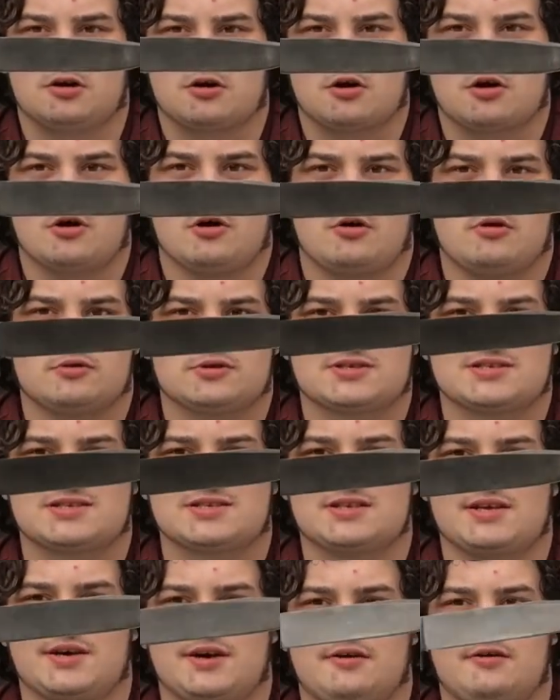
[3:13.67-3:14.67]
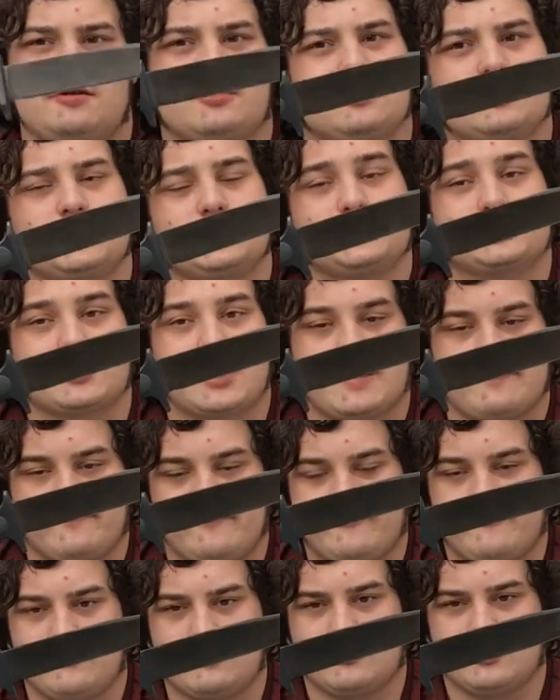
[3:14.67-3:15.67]
cold steel drop
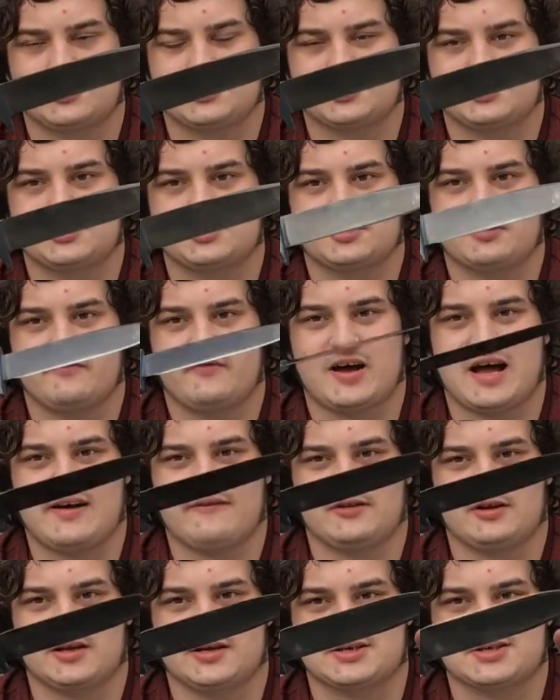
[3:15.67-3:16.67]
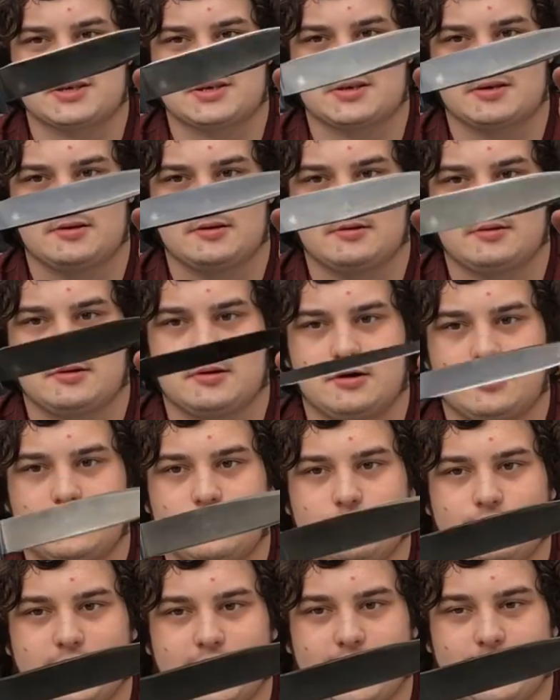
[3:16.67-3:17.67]
forged survivalist.
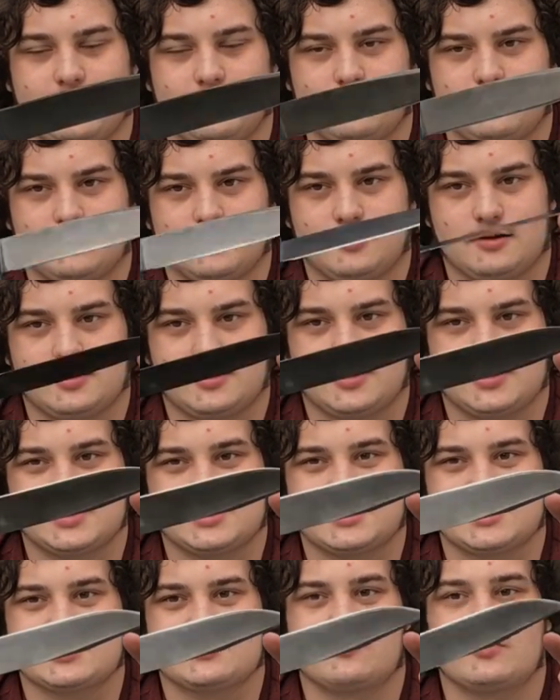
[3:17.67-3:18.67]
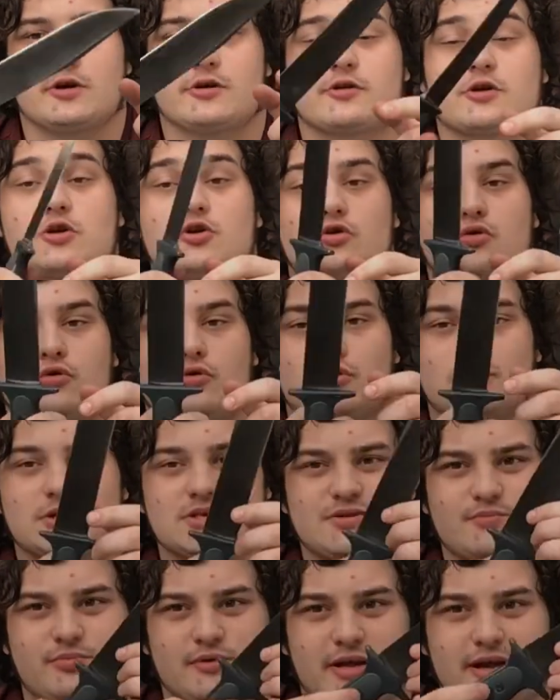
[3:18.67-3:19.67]
Oh yeah, this is one of the
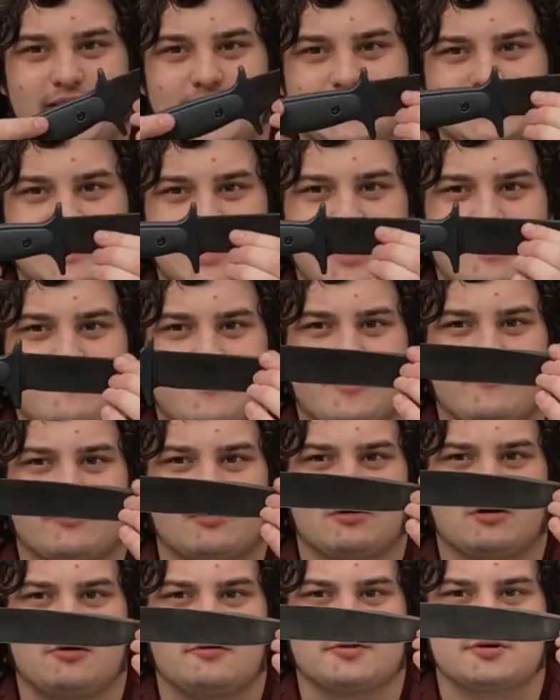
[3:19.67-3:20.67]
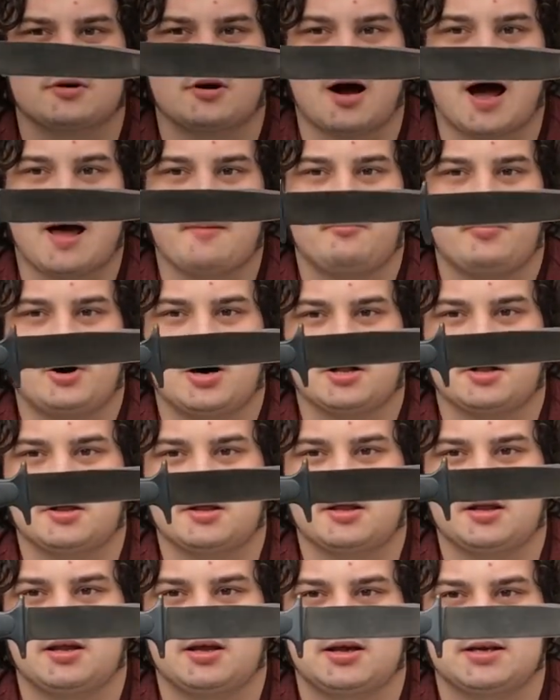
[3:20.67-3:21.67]
coolest blades I've ever owned. I bought
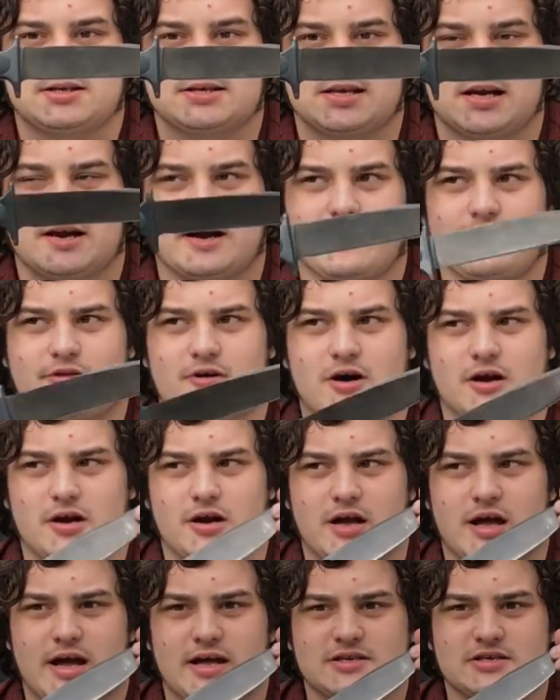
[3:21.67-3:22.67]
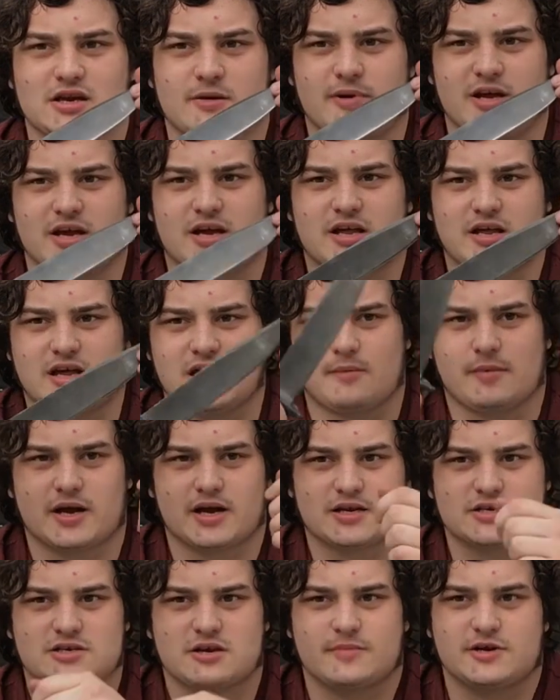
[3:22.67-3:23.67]
this and I thought, it's gonna be a
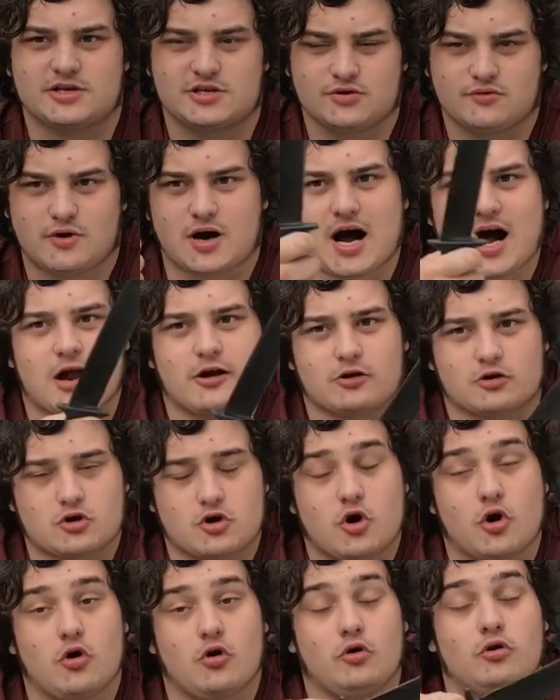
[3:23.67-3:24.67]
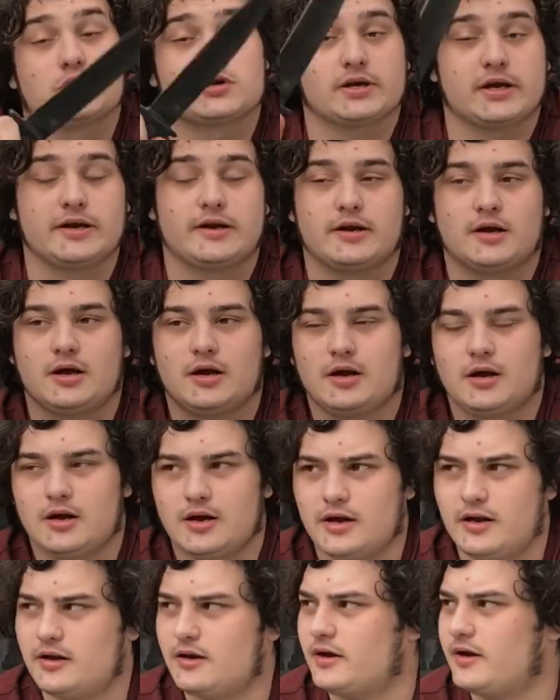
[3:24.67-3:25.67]
gimmick. It's gonna be too hot or cold in
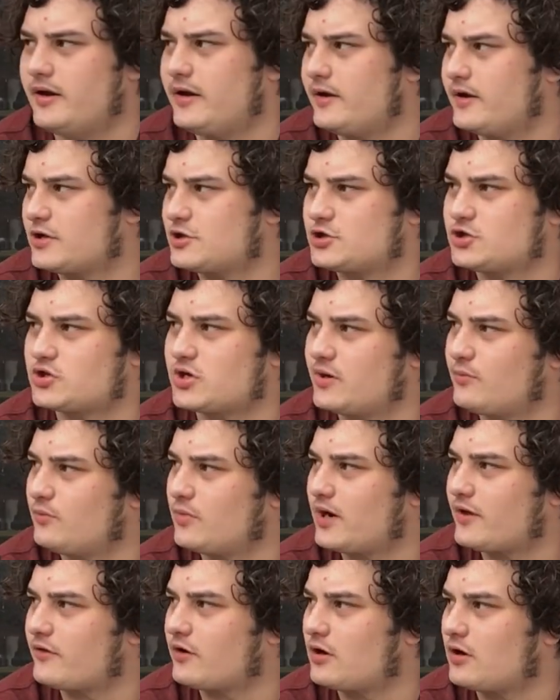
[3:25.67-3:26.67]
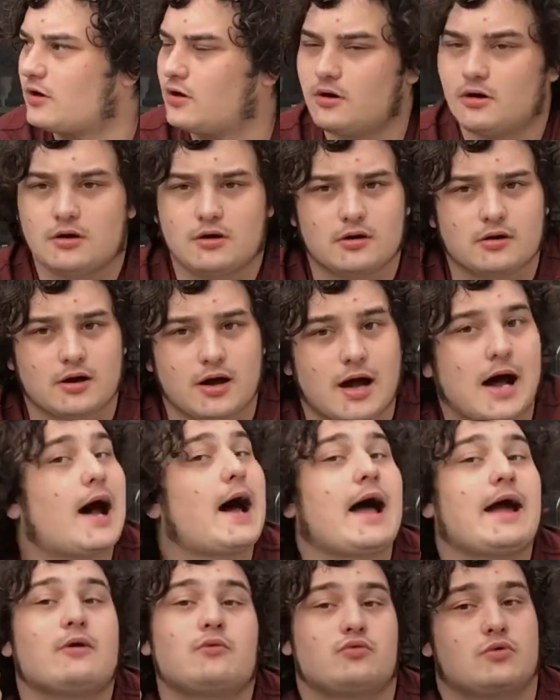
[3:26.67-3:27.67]
extreme weather.
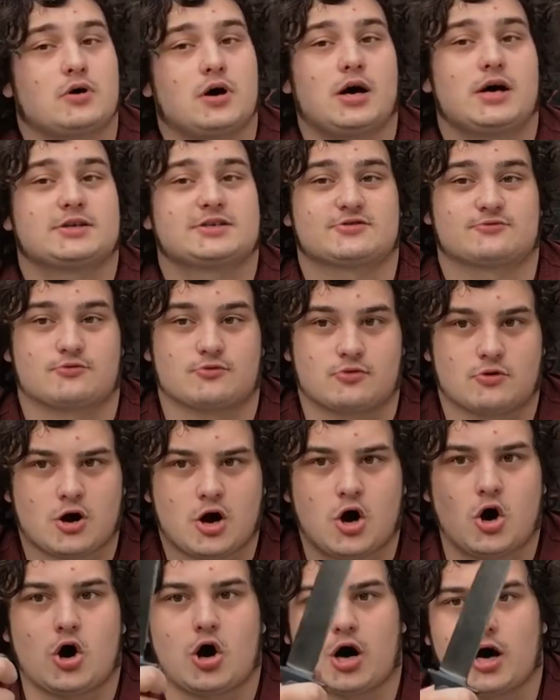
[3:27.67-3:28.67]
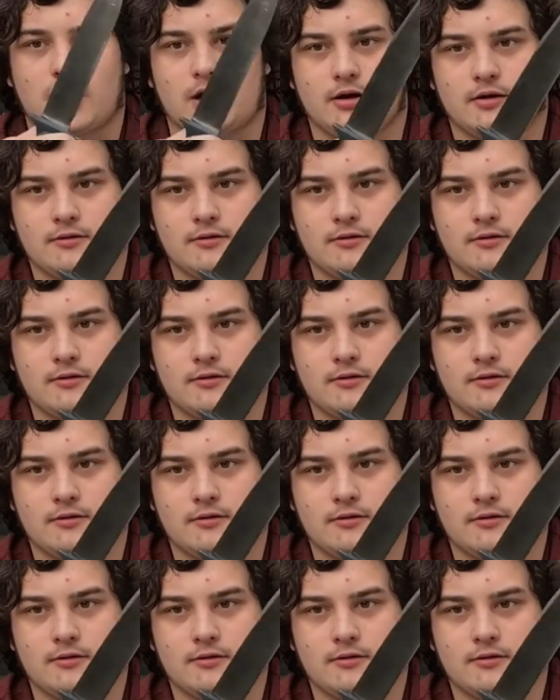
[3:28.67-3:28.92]
I was wrong.